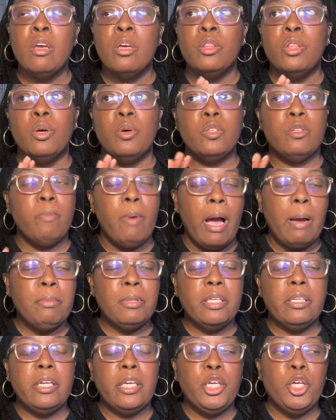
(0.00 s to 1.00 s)
those
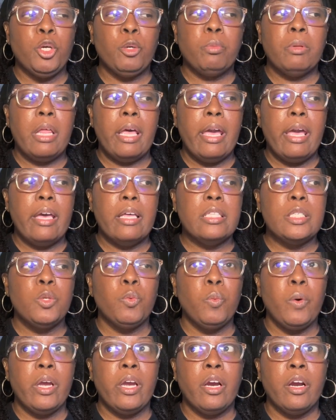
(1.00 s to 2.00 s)
Bible in a year plans
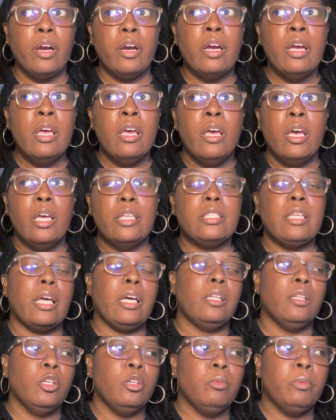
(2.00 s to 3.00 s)
where it's like
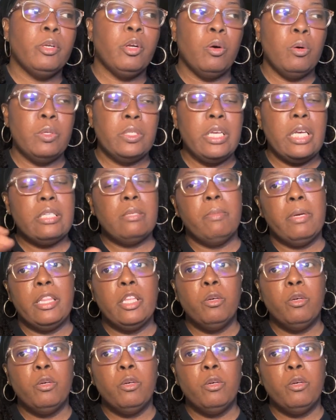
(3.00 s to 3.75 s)
a little bit of Old Testament,